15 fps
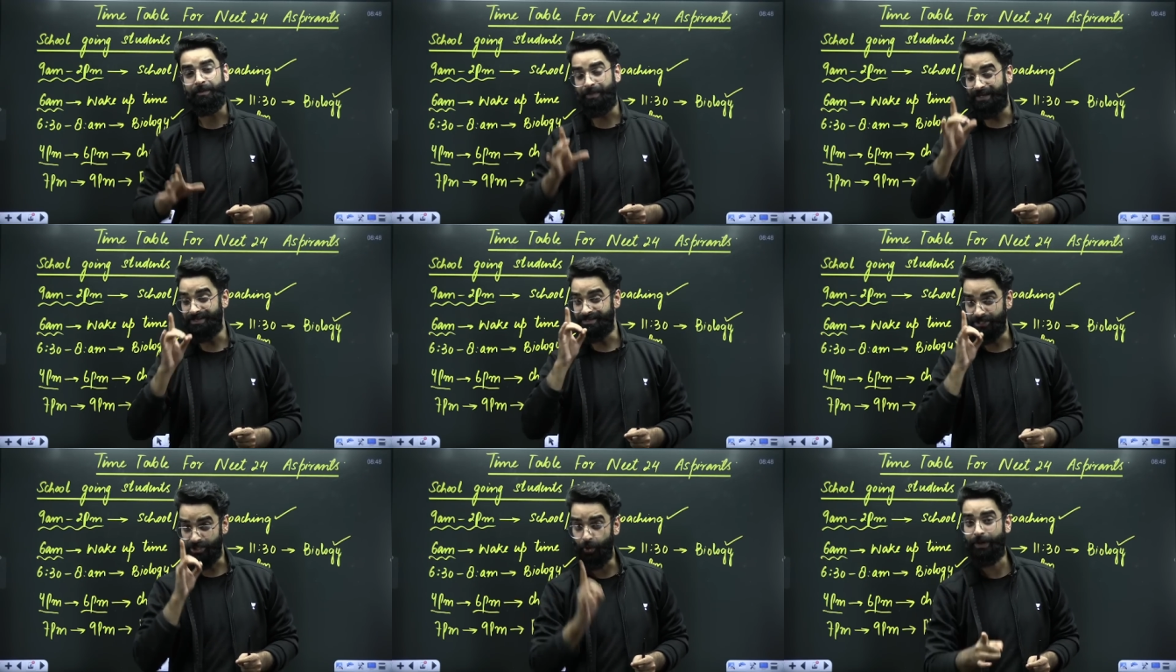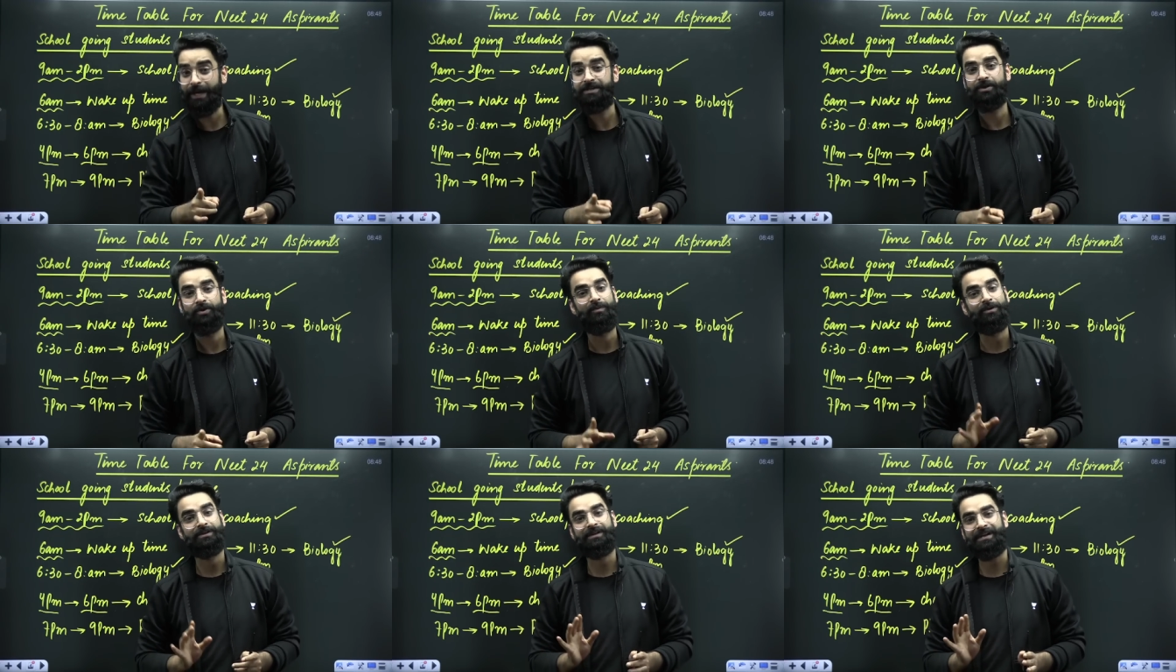Because you get to know
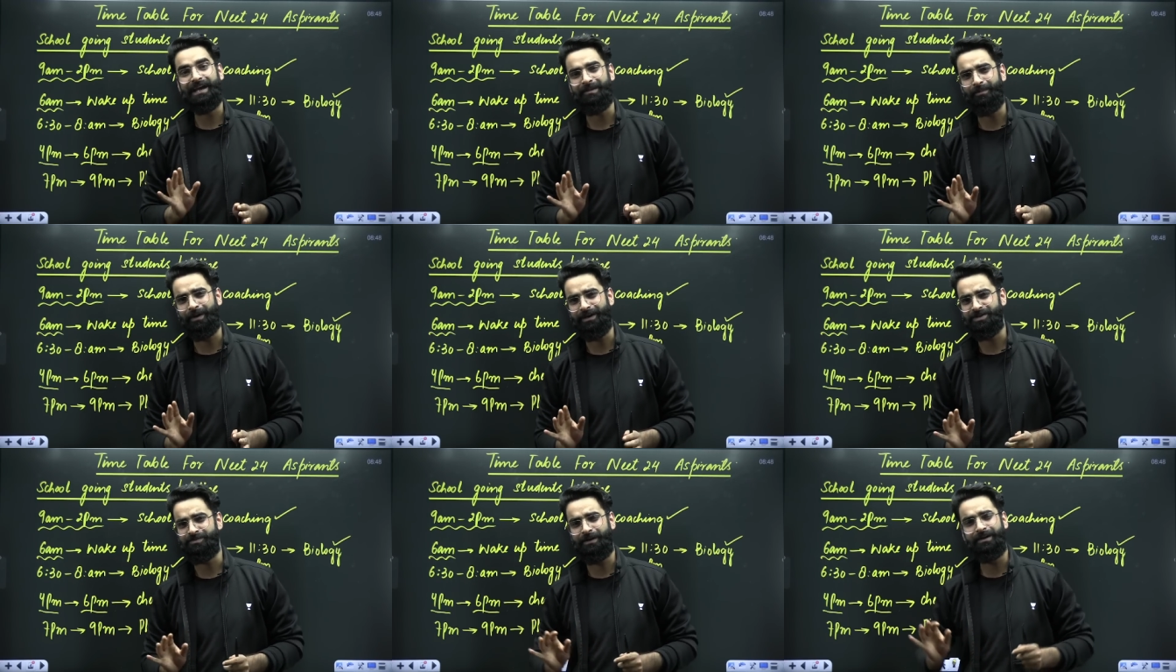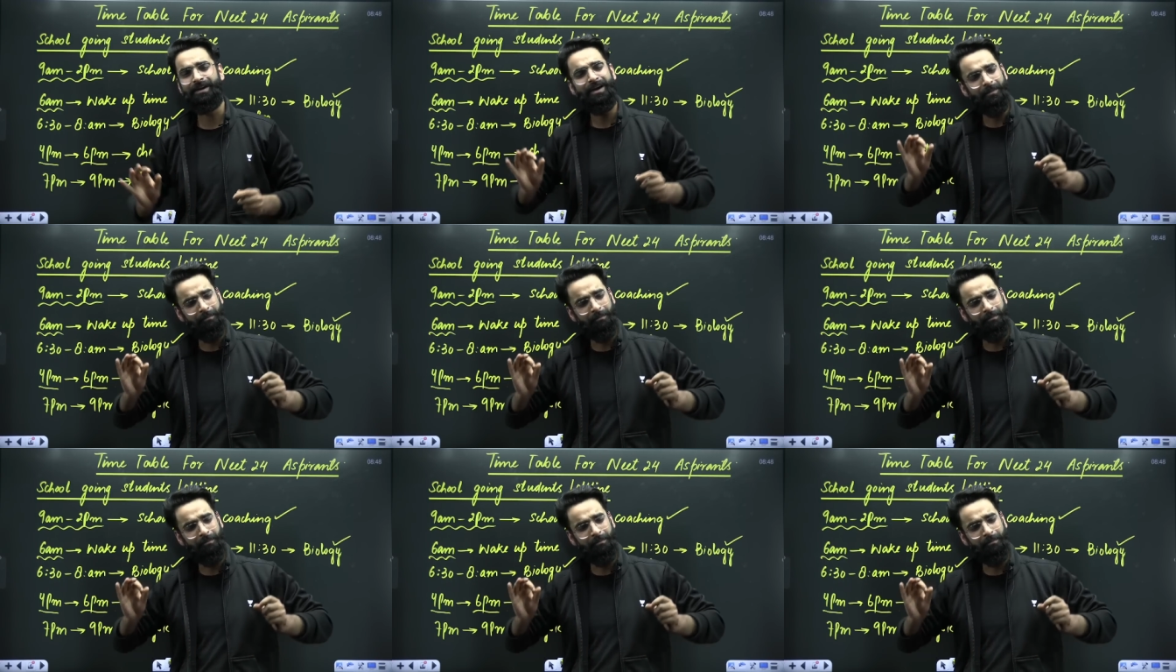about the time management.